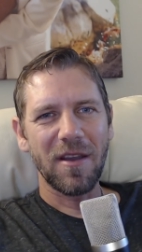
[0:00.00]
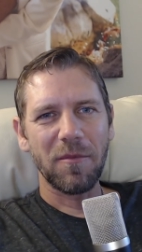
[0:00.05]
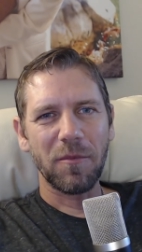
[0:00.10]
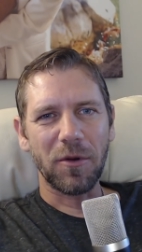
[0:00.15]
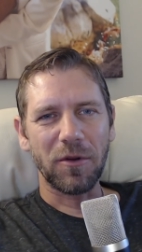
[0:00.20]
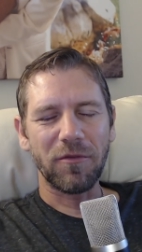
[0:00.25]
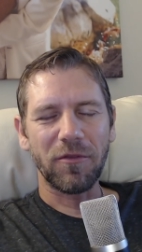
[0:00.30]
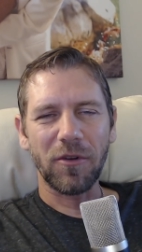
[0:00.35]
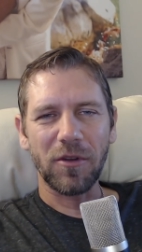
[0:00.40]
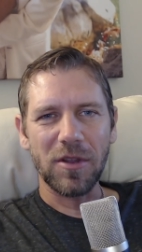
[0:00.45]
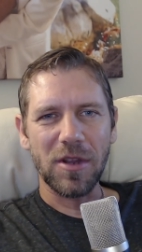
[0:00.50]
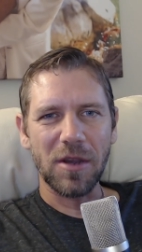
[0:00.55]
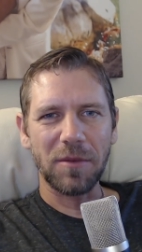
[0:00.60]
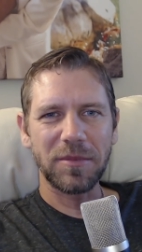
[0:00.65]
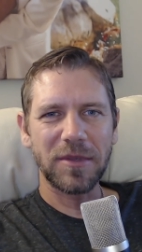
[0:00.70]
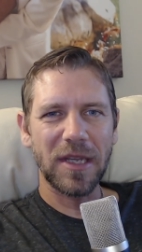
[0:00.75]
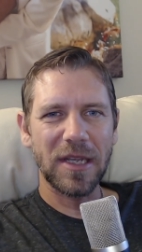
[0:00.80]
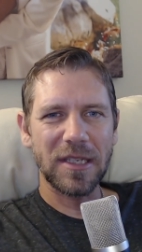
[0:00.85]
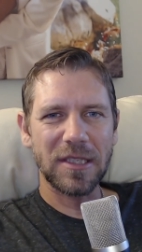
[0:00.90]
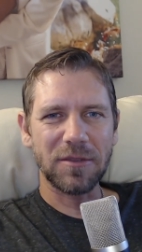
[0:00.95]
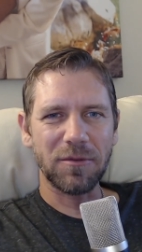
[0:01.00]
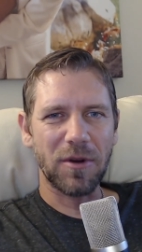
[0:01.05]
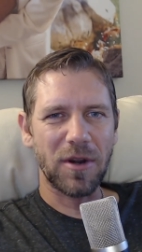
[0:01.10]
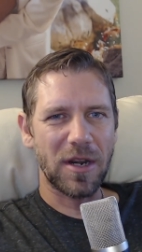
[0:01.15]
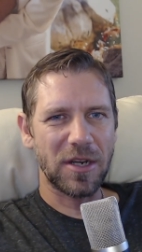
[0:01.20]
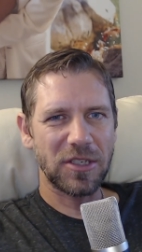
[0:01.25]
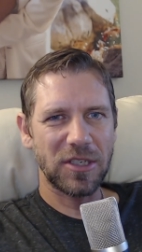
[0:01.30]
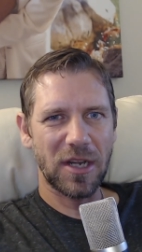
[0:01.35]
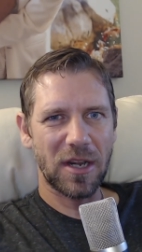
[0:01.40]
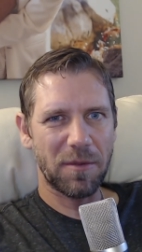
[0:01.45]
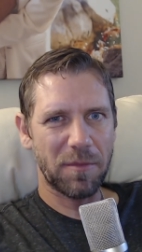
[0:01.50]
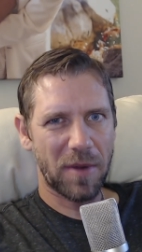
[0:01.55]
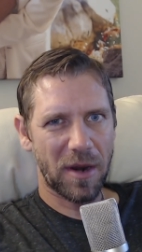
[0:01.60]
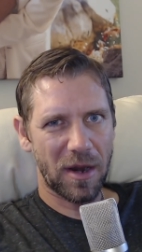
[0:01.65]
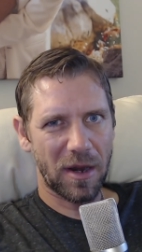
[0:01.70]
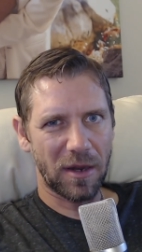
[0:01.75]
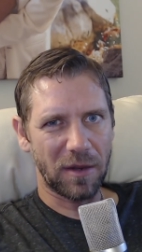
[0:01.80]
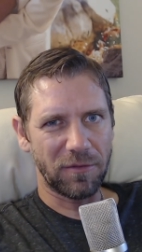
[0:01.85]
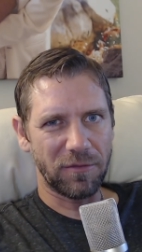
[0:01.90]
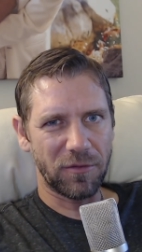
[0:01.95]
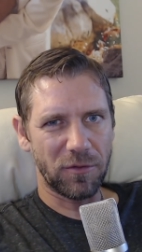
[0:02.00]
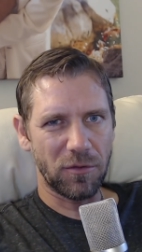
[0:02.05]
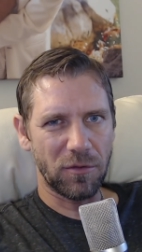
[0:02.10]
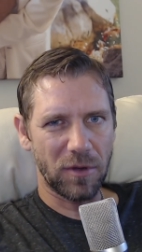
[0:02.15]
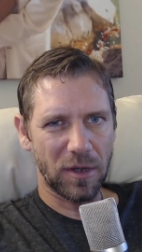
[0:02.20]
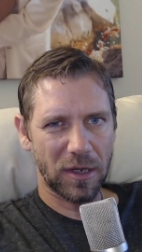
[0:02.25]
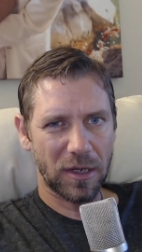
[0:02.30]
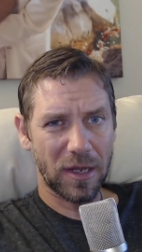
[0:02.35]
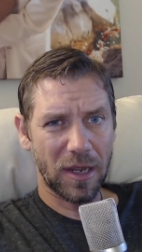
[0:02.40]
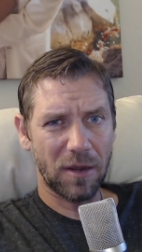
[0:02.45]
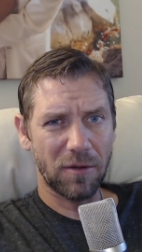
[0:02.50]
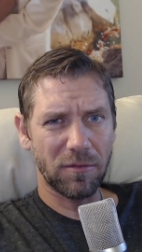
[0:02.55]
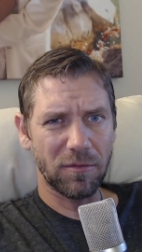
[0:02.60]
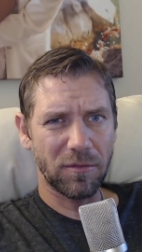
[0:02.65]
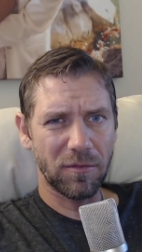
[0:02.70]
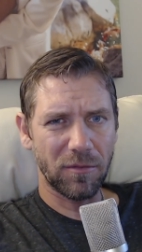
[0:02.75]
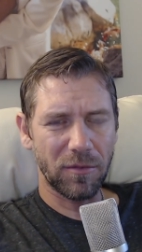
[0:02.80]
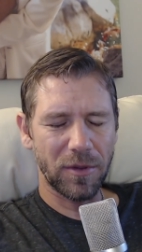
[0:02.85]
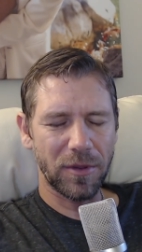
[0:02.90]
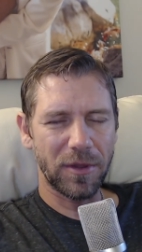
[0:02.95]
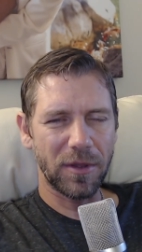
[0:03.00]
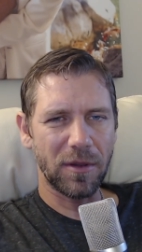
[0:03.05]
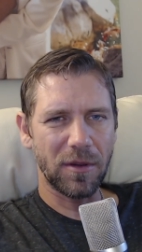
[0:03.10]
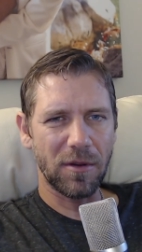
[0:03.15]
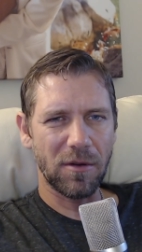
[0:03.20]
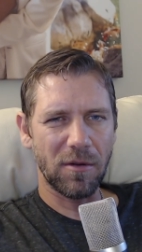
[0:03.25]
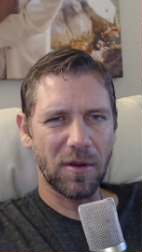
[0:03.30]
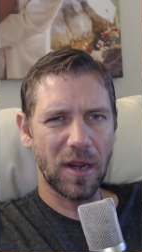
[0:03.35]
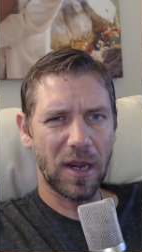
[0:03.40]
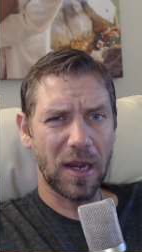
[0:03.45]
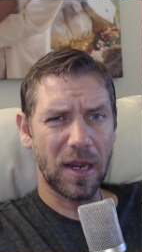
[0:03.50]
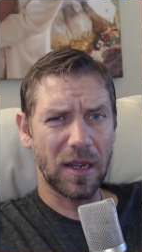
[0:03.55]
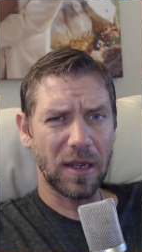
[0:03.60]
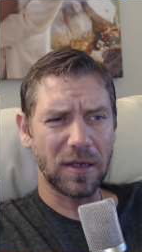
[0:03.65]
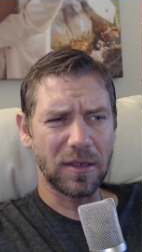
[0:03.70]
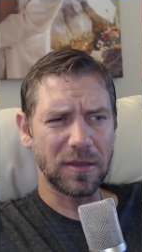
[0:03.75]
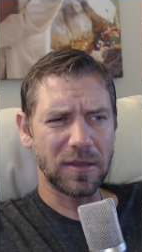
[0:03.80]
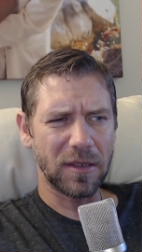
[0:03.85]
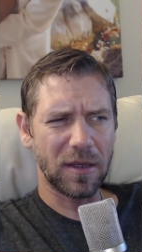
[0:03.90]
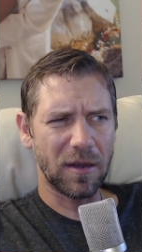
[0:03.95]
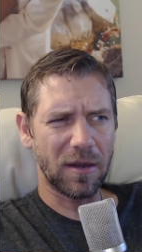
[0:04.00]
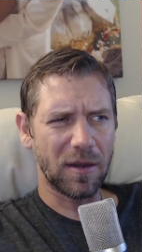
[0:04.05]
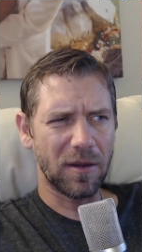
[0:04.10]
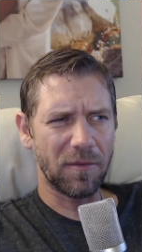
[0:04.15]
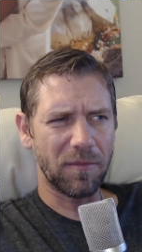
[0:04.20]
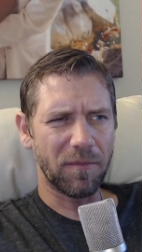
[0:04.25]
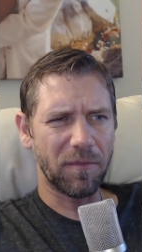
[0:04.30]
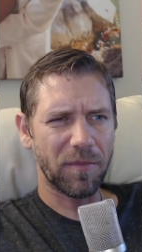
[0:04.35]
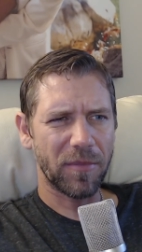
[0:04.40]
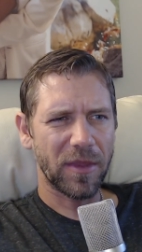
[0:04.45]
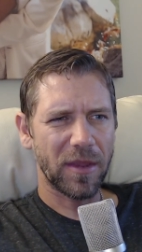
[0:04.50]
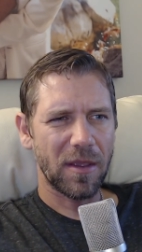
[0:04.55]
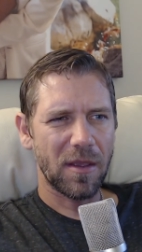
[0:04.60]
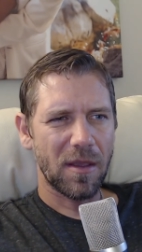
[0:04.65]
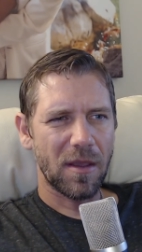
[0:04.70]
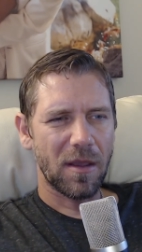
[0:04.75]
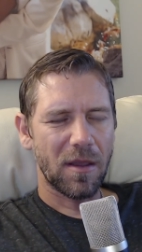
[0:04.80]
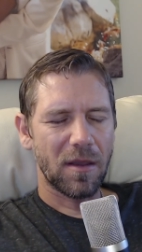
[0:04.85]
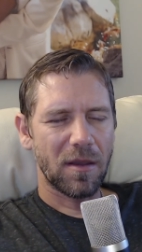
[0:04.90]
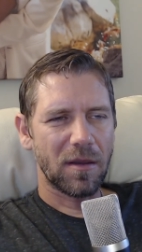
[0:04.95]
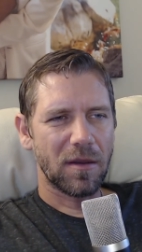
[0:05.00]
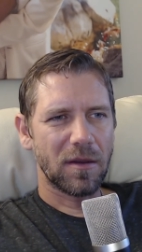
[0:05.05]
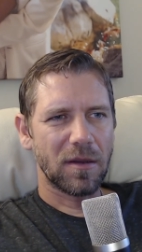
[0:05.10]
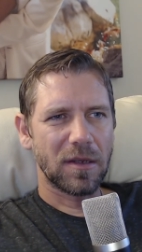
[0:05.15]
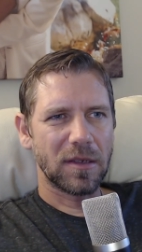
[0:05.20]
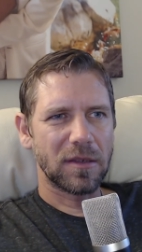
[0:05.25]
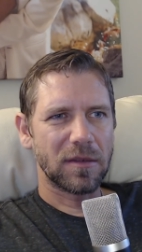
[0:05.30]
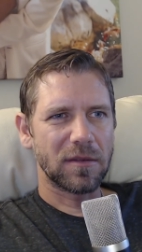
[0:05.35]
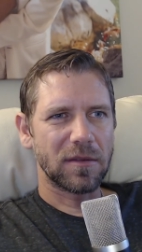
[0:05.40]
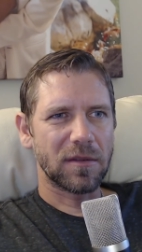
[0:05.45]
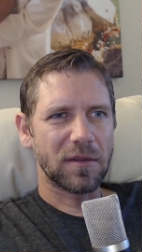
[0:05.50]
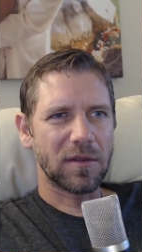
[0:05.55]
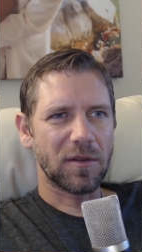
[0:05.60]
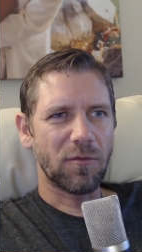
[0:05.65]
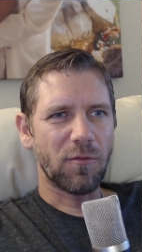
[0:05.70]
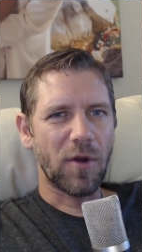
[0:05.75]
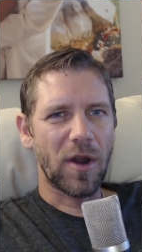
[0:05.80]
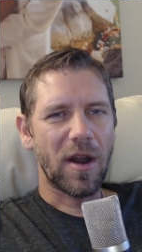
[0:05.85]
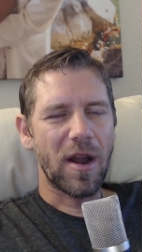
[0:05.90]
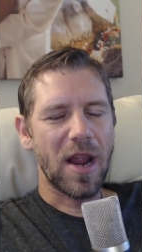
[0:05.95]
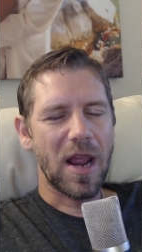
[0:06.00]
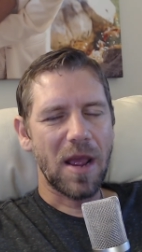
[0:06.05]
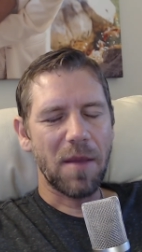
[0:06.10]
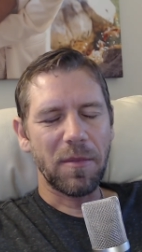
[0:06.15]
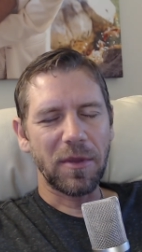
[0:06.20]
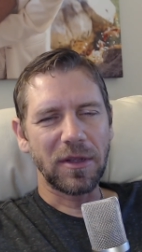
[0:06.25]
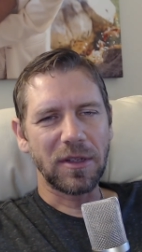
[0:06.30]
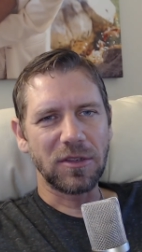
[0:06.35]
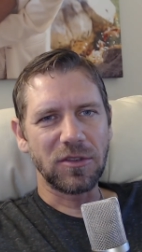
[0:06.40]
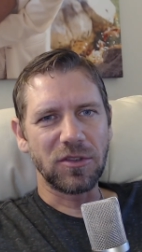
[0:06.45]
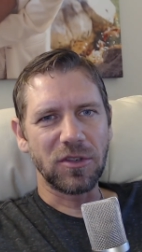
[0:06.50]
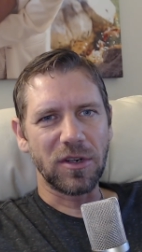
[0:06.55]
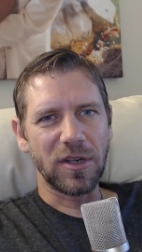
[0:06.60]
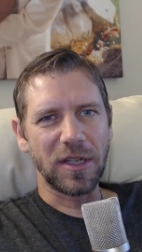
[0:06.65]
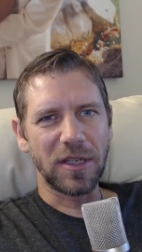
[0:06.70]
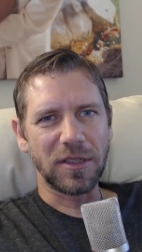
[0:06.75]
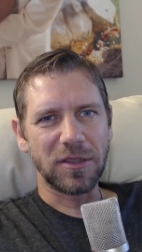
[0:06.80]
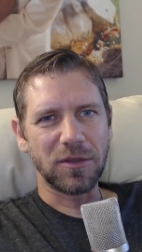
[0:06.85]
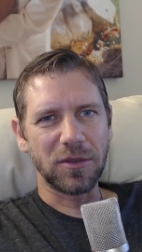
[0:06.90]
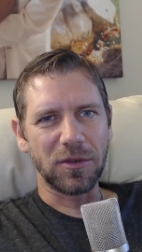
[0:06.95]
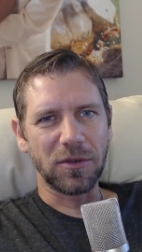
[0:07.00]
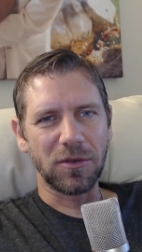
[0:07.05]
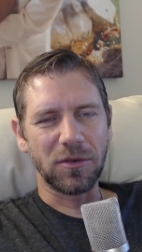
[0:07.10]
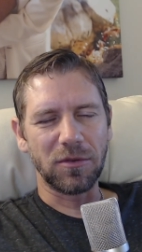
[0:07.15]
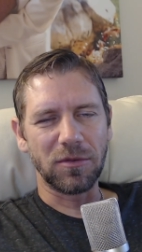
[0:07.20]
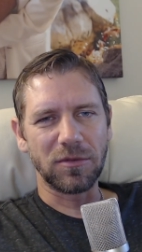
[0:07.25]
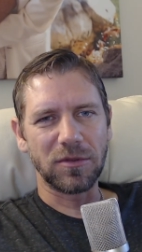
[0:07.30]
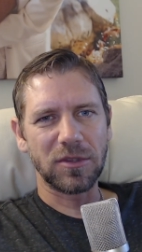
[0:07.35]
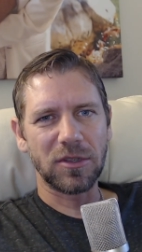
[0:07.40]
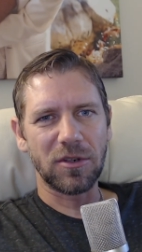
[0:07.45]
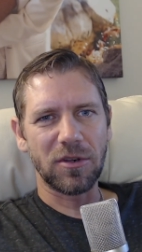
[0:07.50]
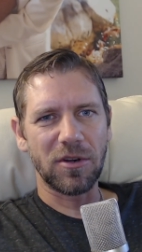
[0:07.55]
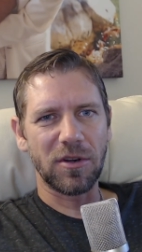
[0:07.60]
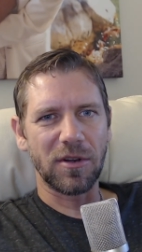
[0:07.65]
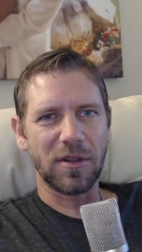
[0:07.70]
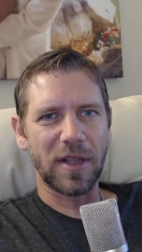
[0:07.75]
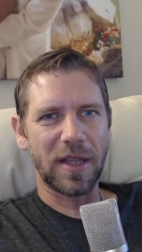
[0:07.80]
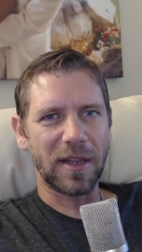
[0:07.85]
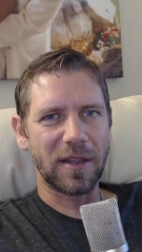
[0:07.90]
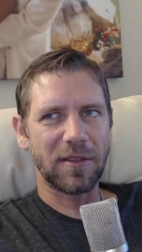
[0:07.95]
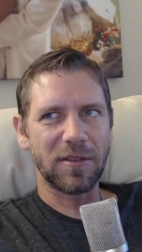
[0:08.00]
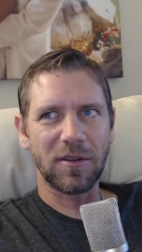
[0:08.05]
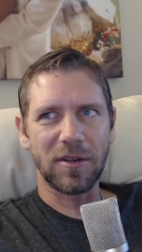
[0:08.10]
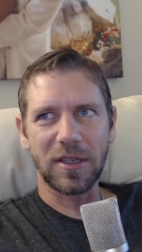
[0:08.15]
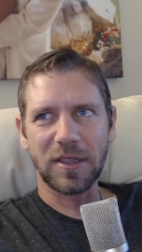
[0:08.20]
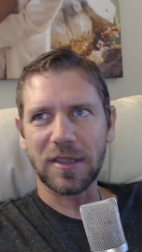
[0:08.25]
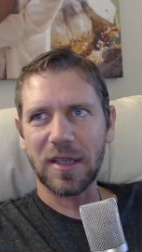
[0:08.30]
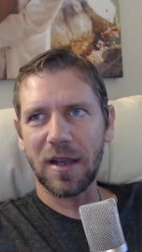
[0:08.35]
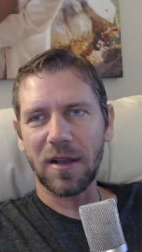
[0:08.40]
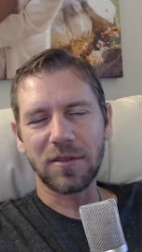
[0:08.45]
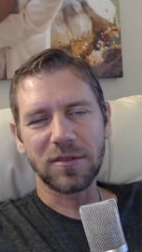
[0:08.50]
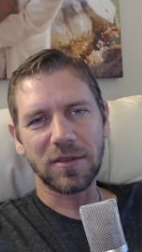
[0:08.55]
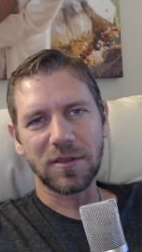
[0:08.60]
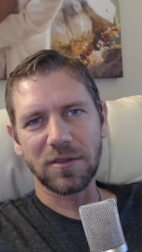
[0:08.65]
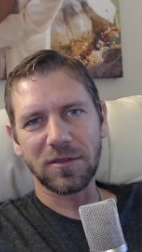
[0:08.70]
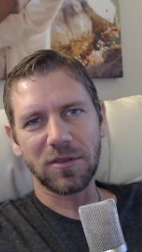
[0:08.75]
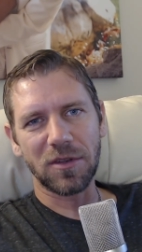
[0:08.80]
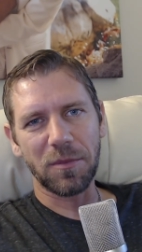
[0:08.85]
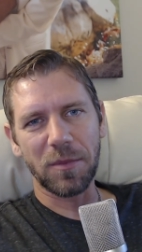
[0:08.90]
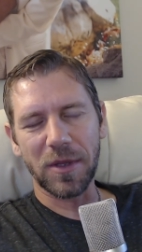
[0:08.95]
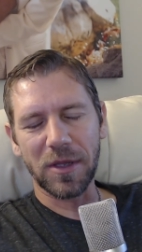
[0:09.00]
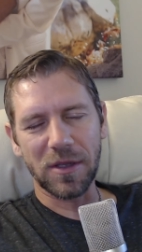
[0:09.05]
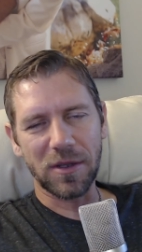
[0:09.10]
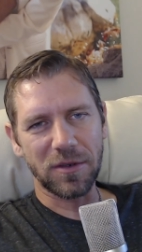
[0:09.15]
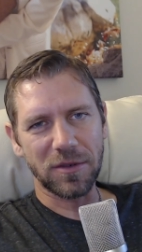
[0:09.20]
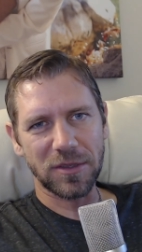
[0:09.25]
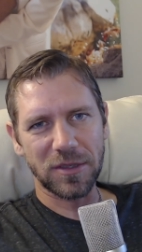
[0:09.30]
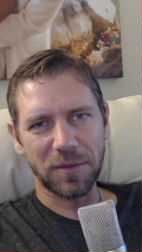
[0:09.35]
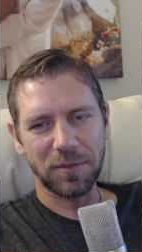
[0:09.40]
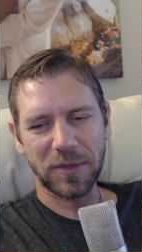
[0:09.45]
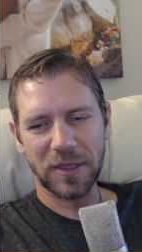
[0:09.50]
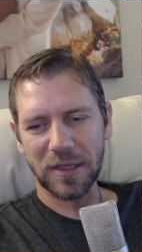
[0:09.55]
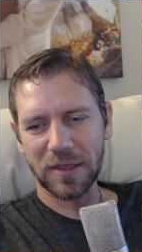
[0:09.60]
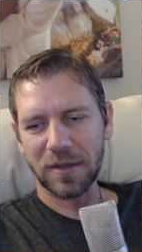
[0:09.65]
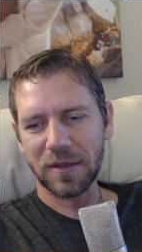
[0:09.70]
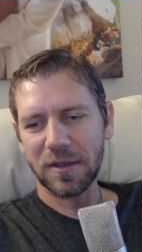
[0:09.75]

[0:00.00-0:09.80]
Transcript: Portfolio updates where I share my full account with you and um, where I am in the journey to turn like 30,000 into a million or something.